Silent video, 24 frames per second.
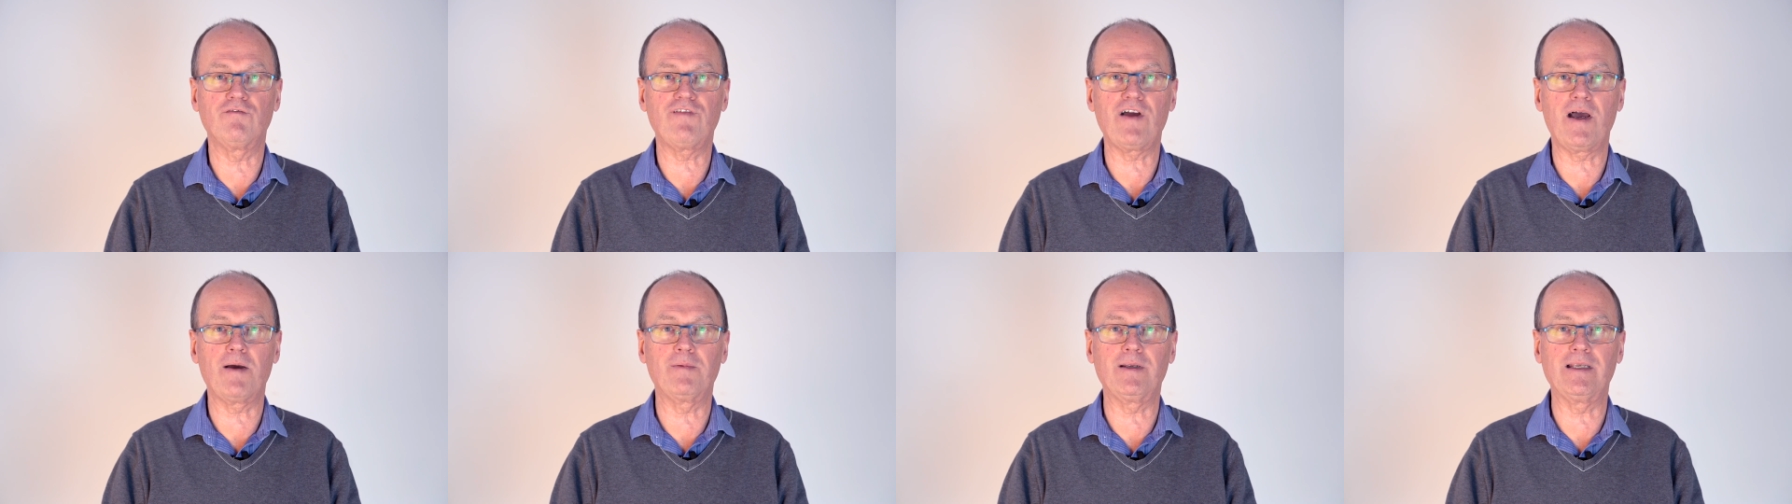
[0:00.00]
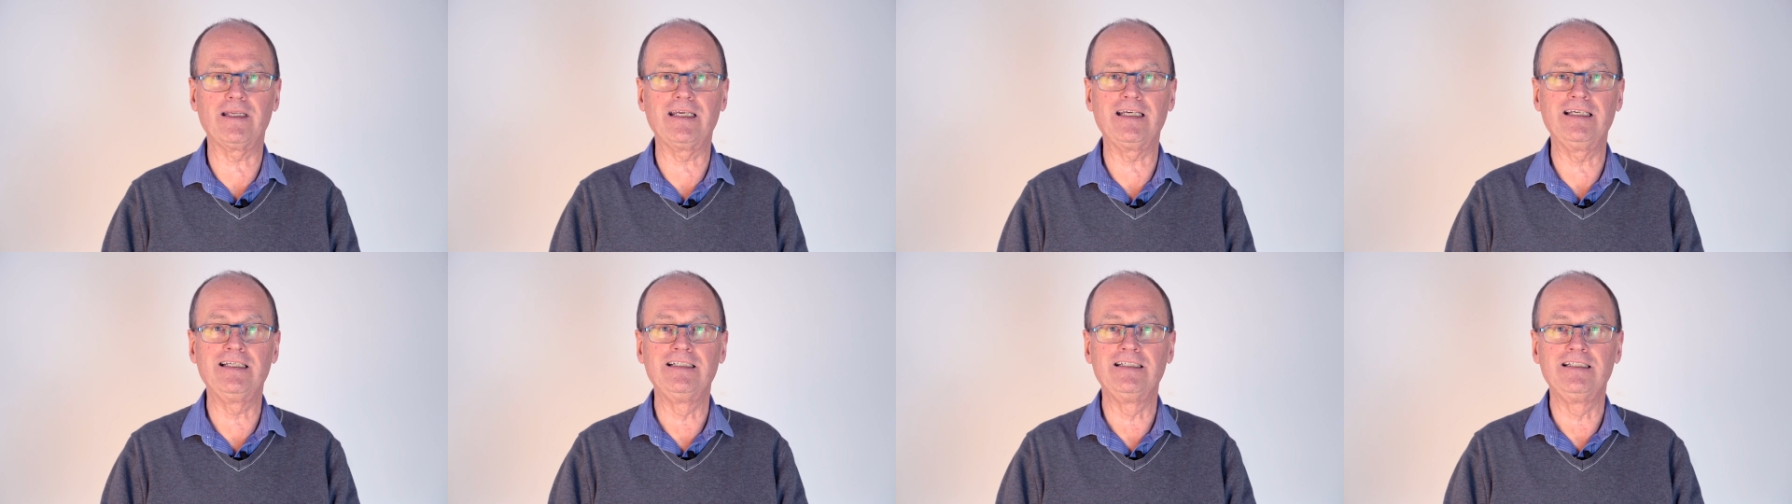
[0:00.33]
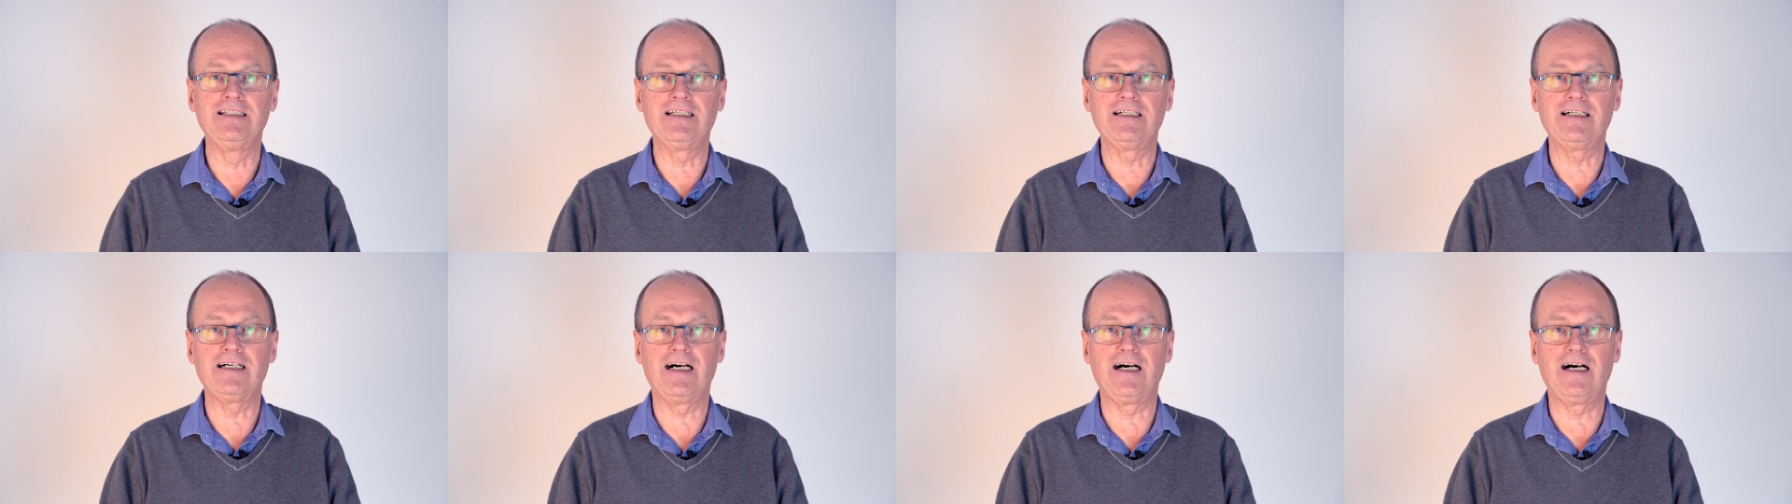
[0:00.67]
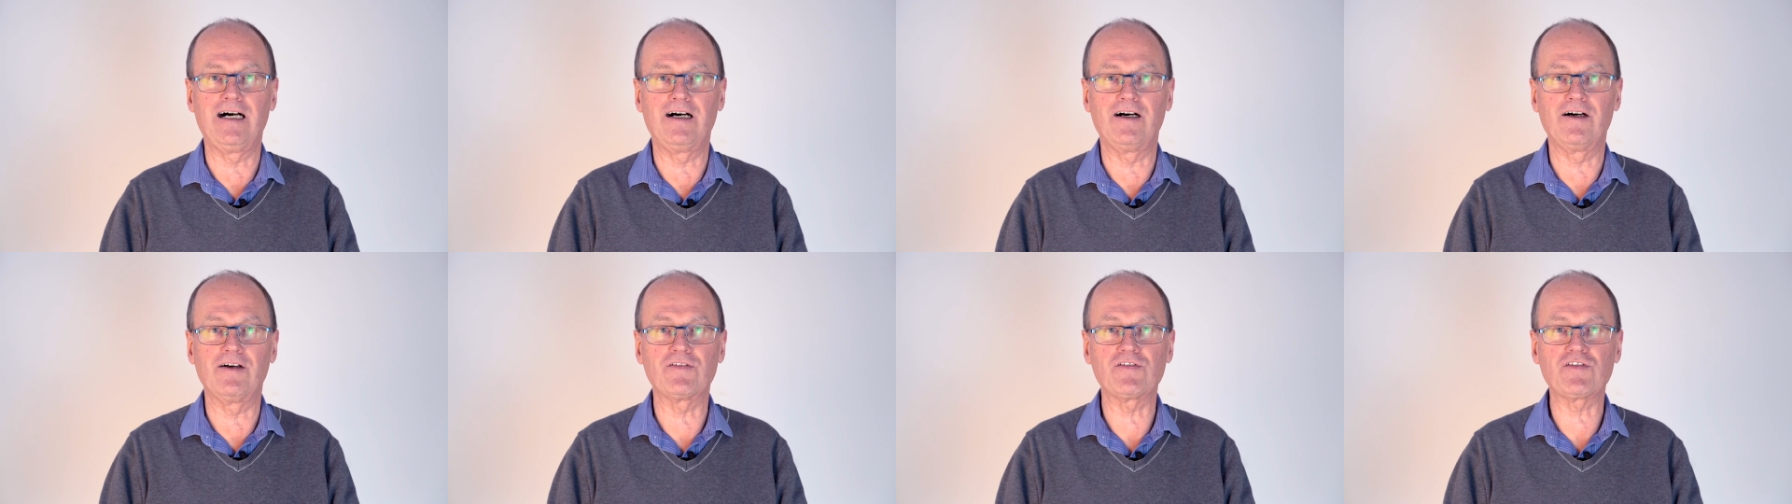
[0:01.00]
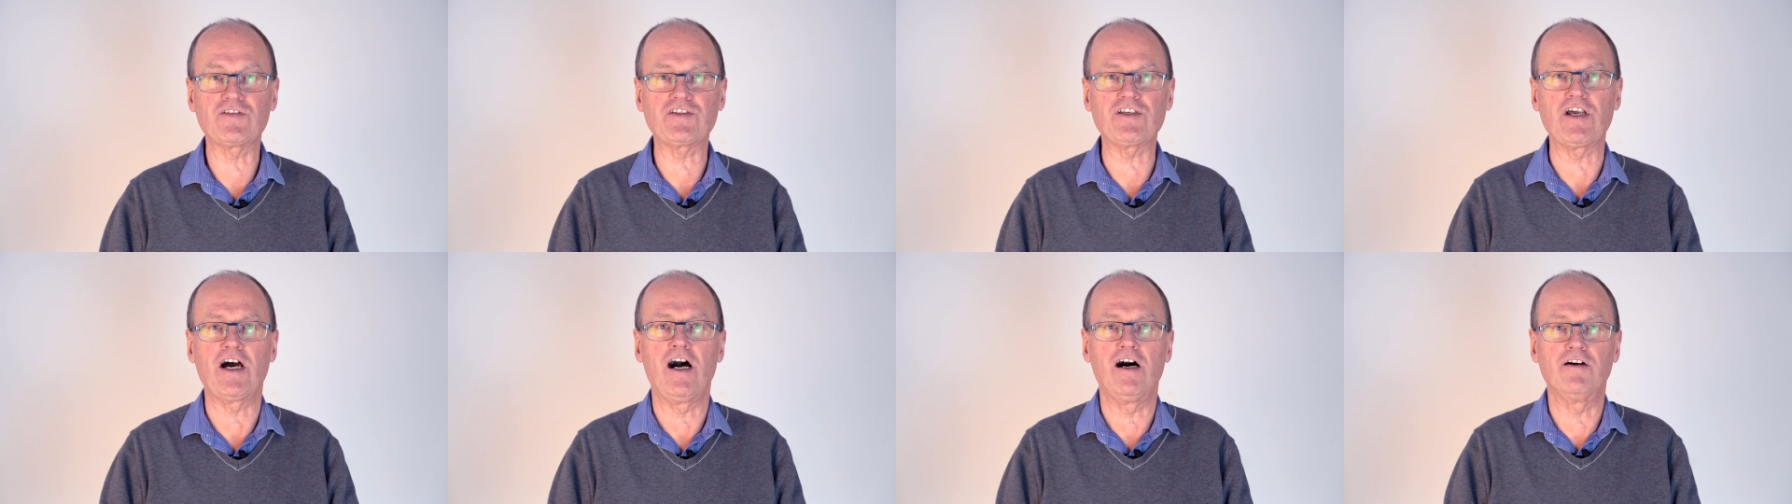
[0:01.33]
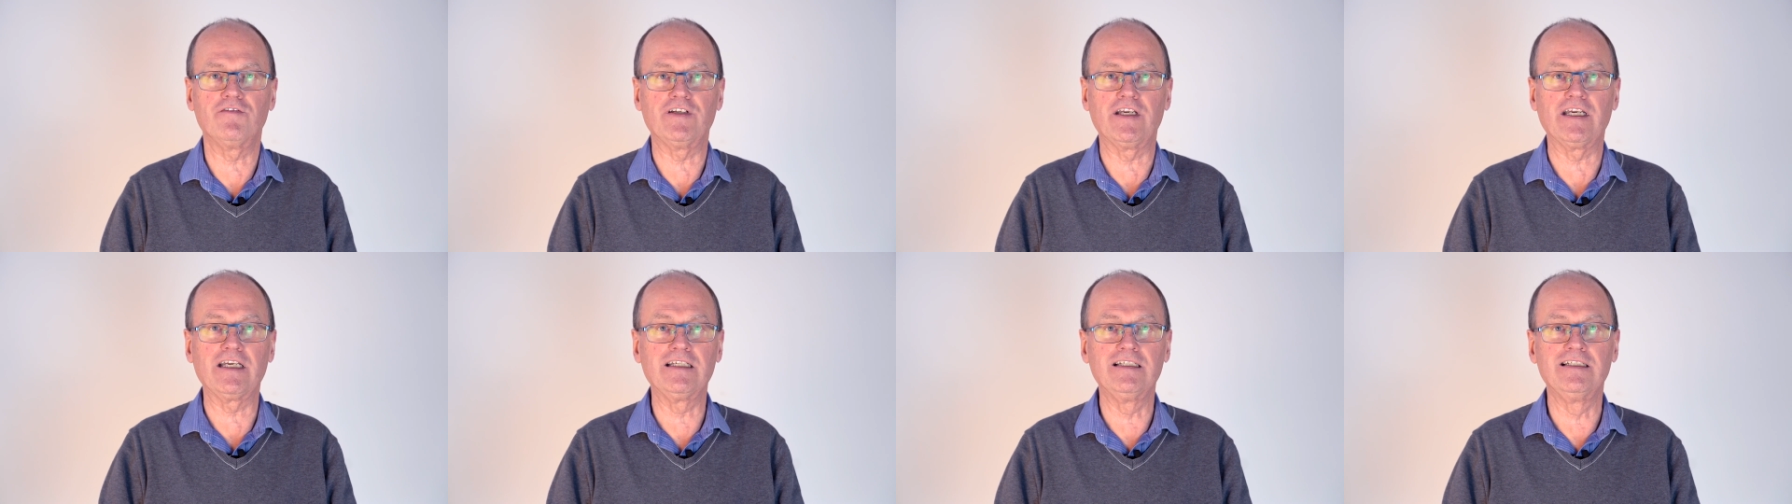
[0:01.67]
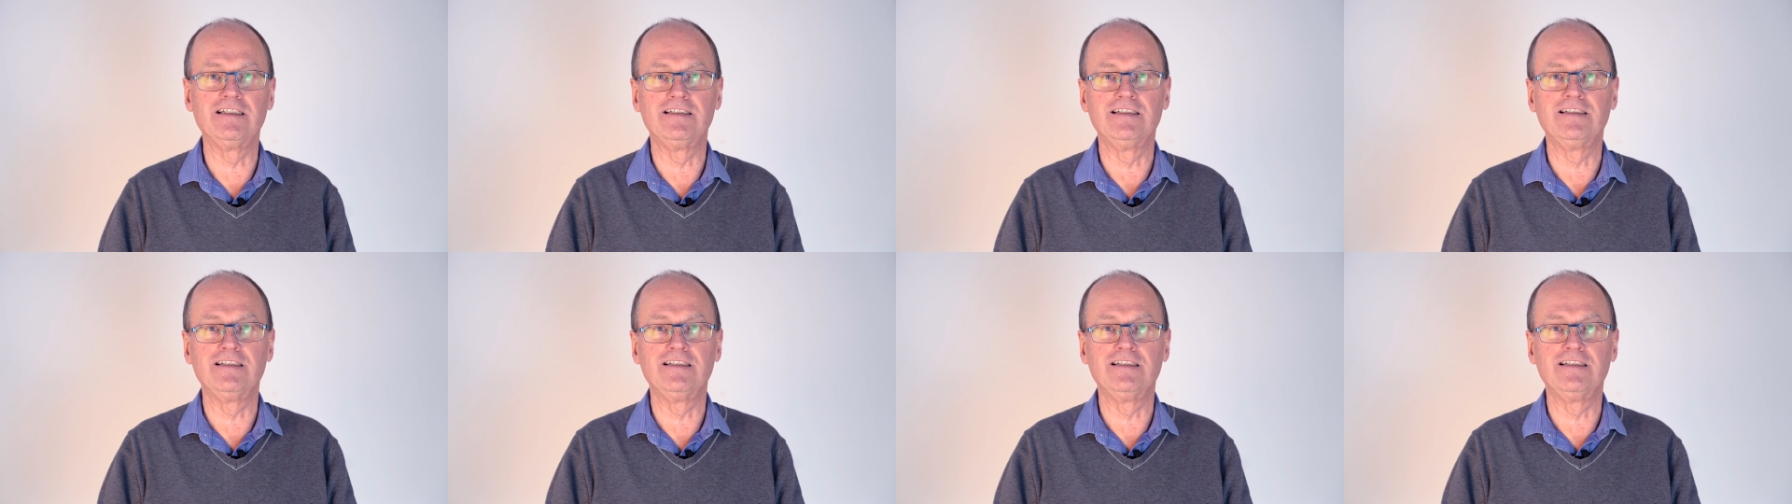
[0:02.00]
family are starving